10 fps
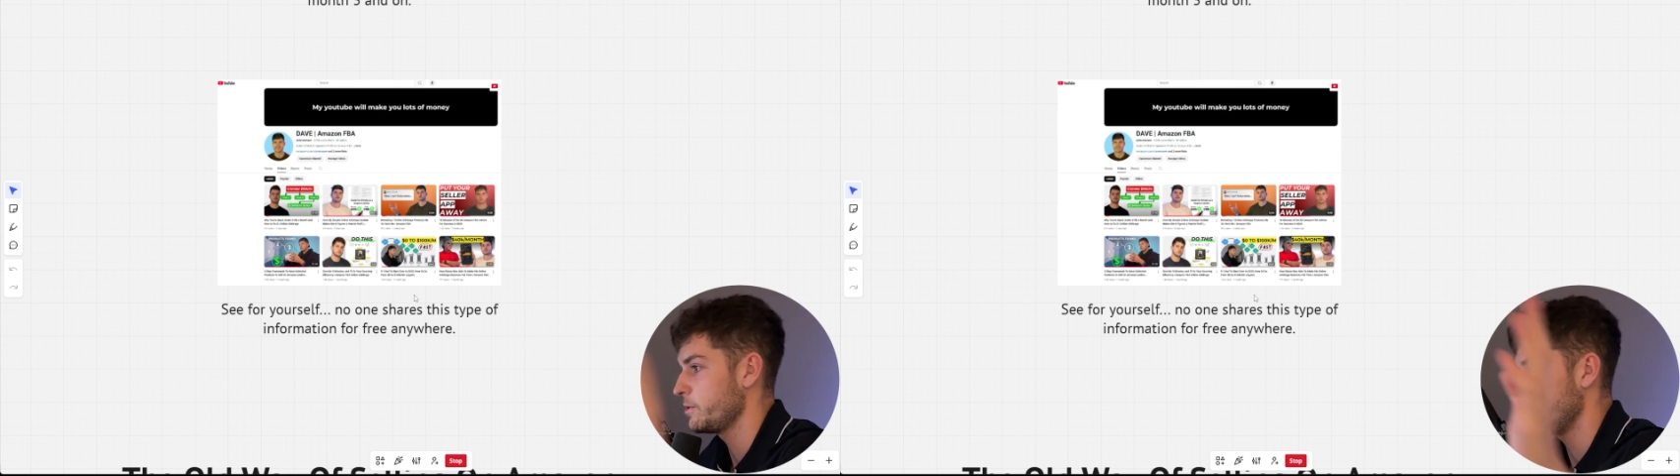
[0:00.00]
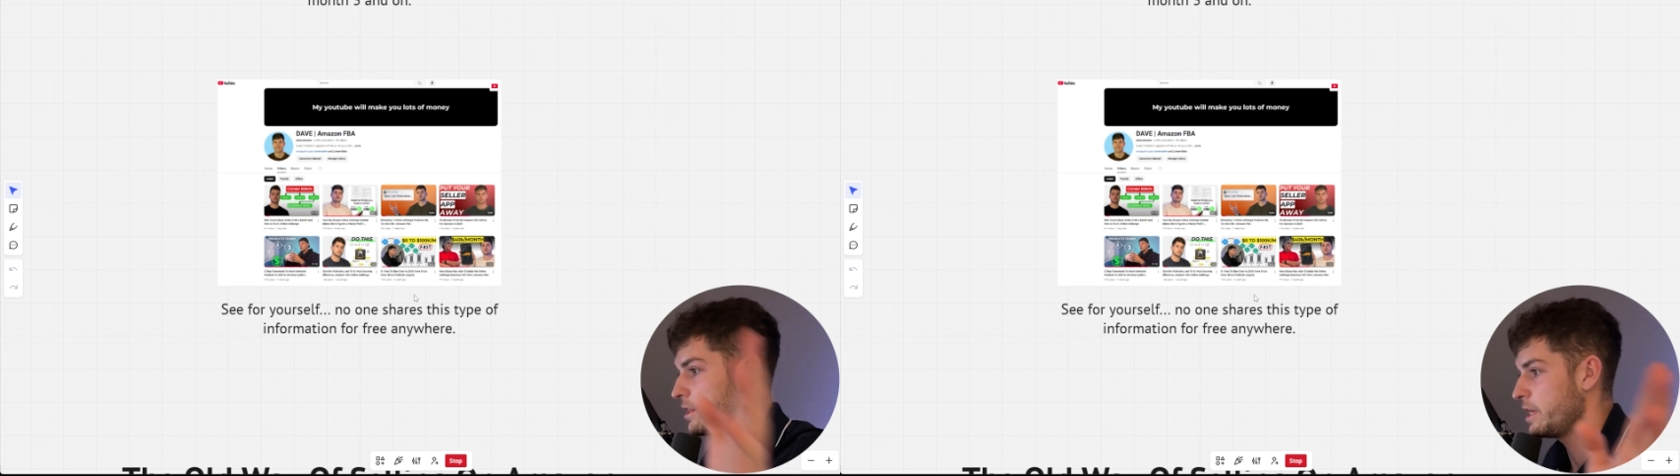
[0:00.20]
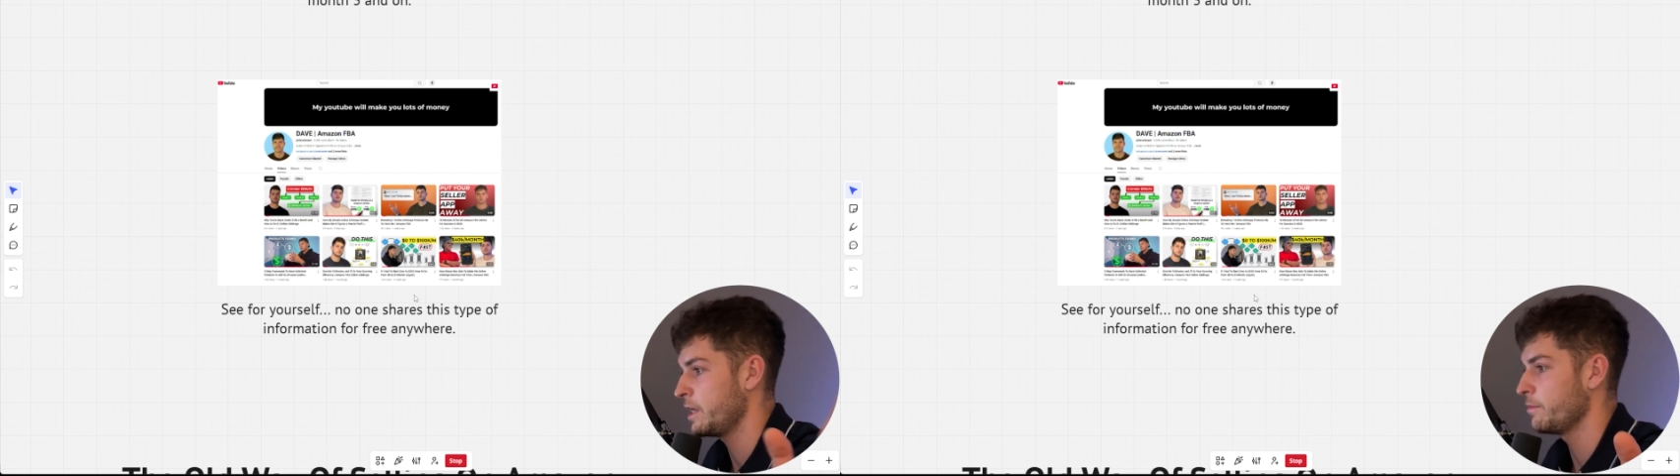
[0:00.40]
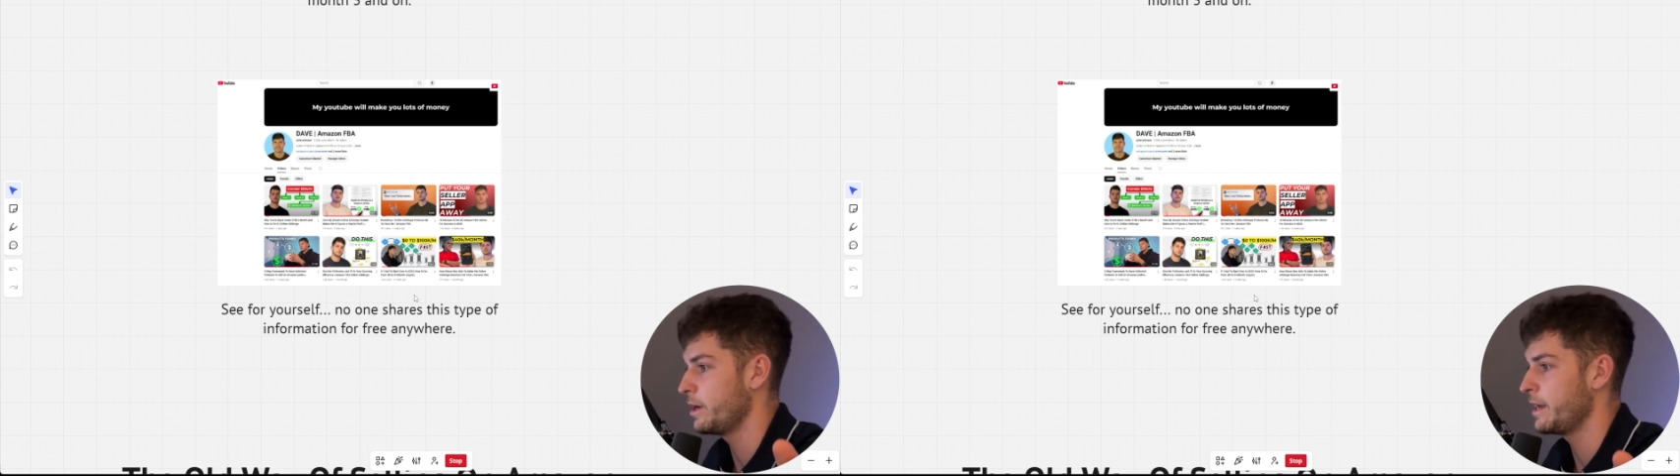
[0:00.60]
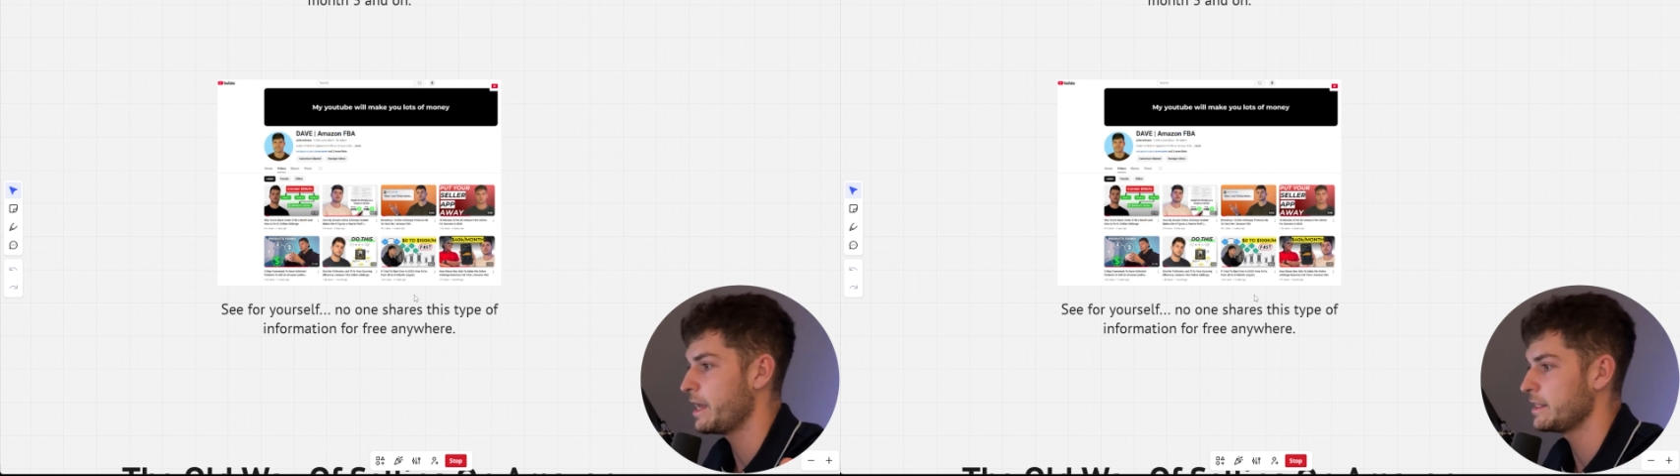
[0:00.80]
me or anything,
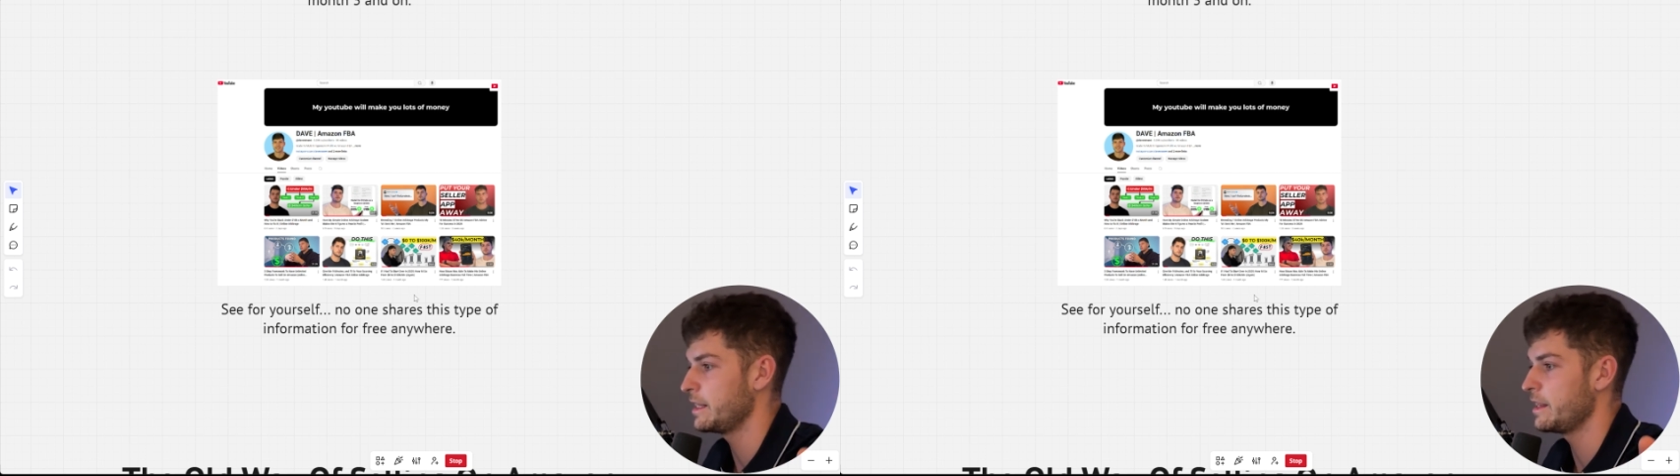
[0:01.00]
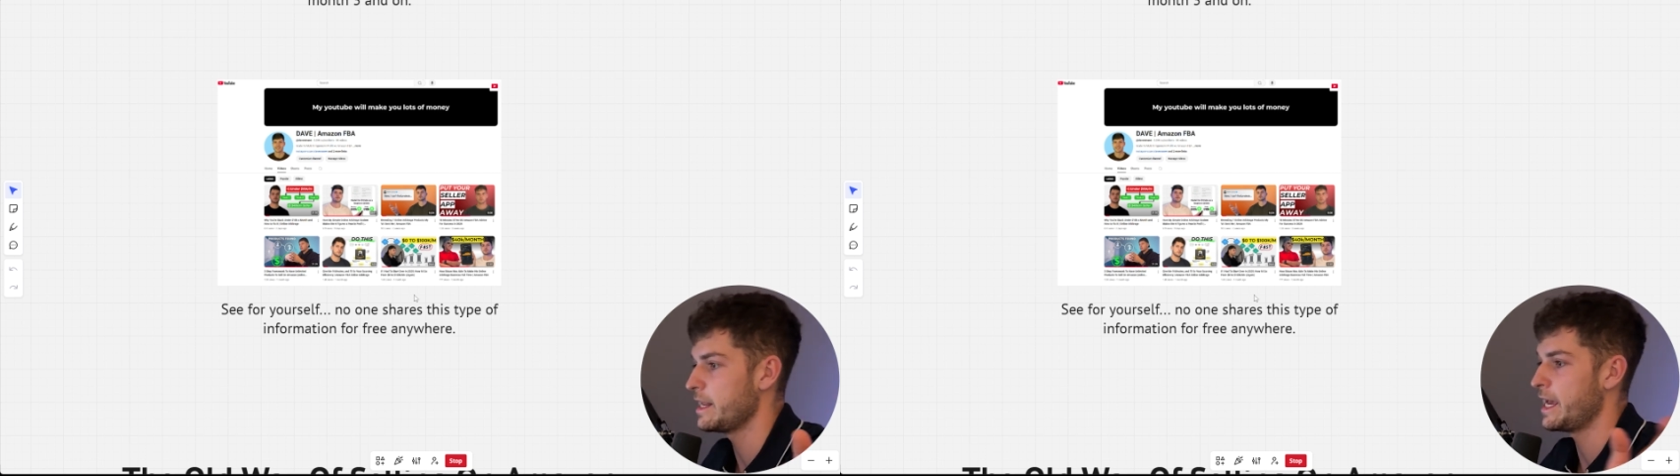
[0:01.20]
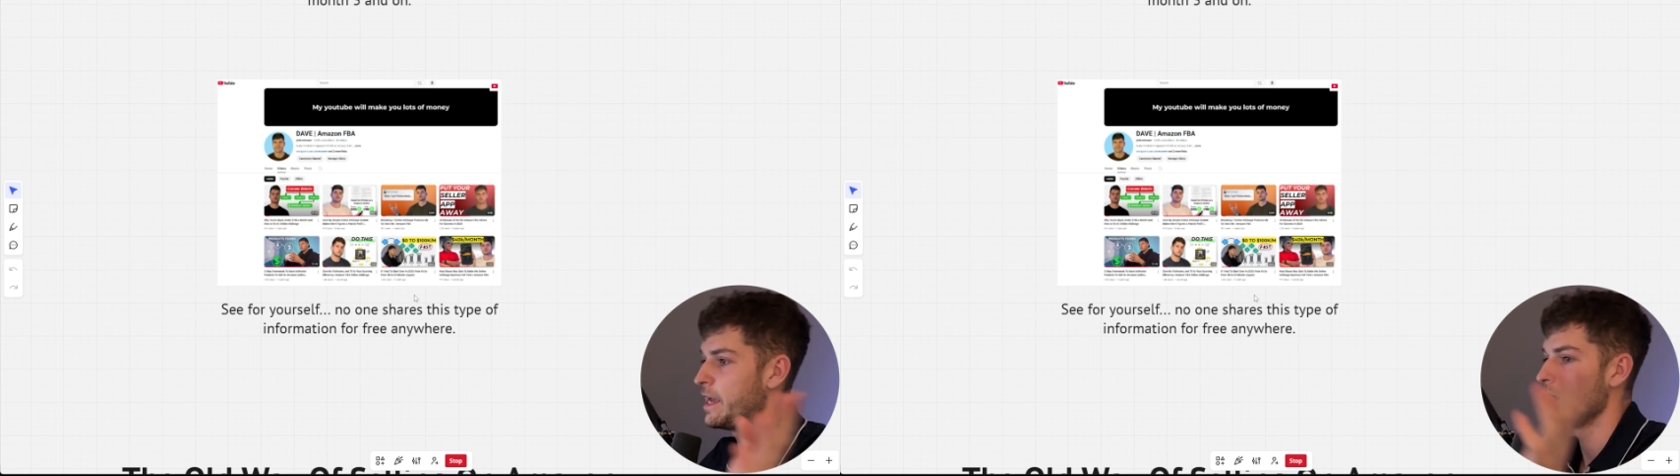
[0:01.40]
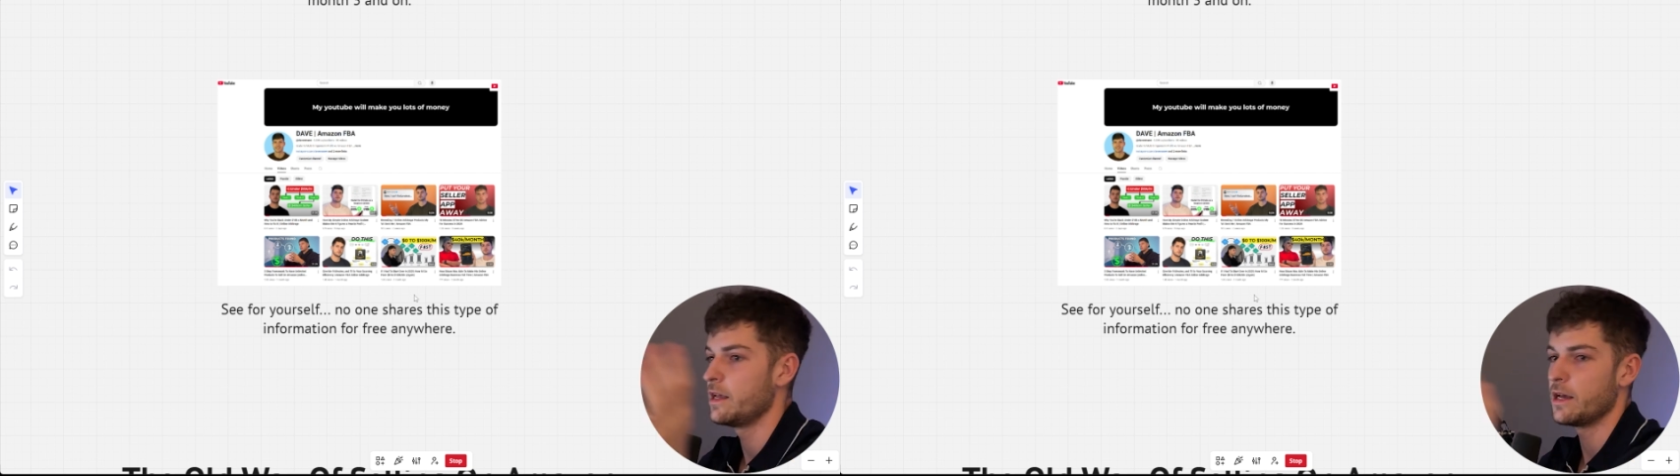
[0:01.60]
but at the end of the day,